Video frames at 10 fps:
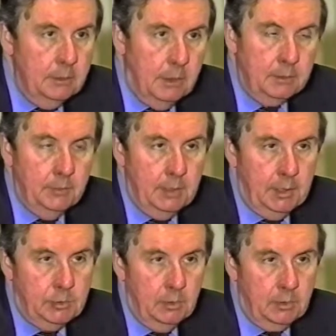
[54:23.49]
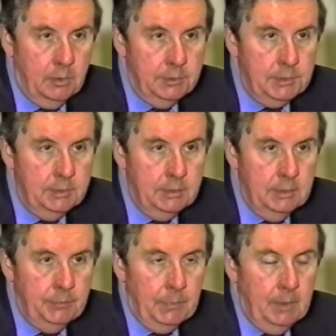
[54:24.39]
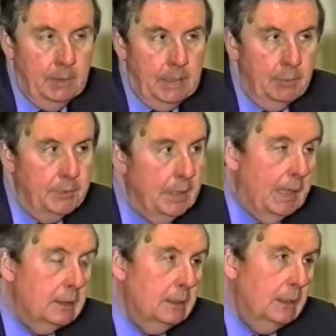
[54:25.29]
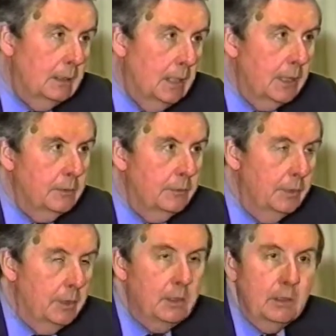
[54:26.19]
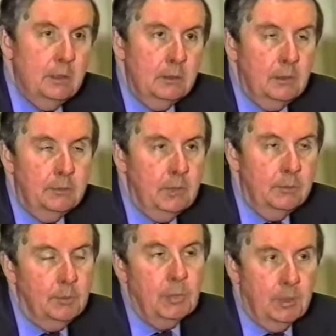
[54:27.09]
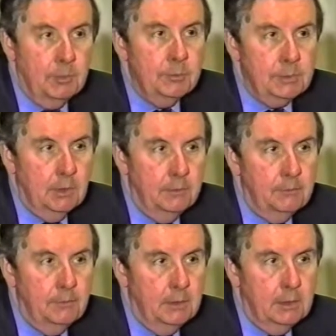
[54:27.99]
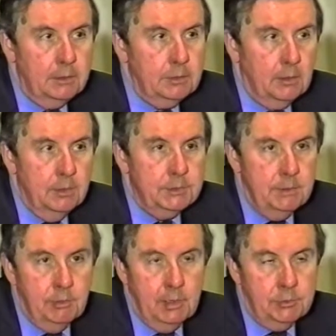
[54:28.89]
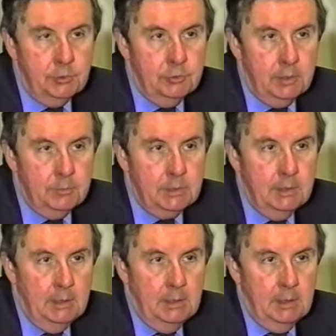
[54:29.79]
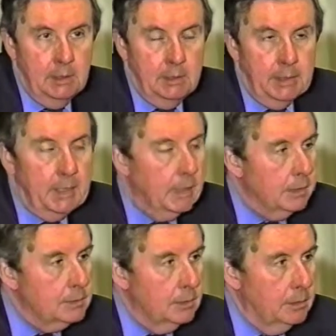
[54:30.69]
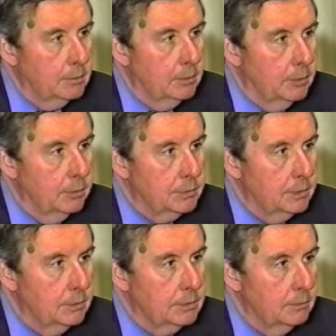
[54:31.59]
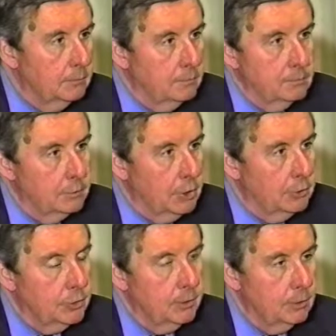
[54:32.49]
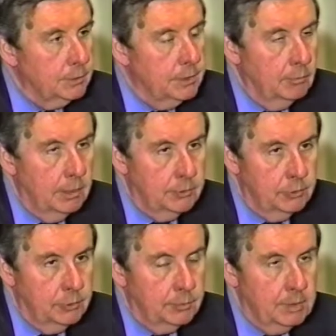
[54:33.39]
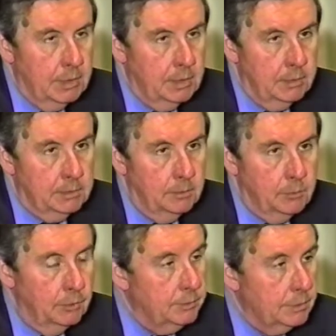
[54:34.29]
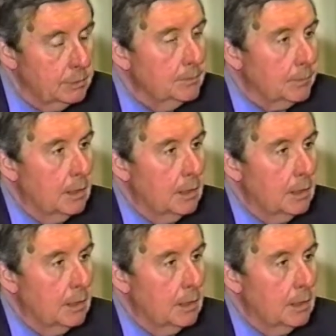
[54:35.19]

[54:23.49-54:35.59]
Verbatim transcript: not of the national currencies. And with that, a lot of the, uh, of, the of the problems of uh, currency relationships and the headaches that it produces, of the changing currency relationships, the headaches it produces,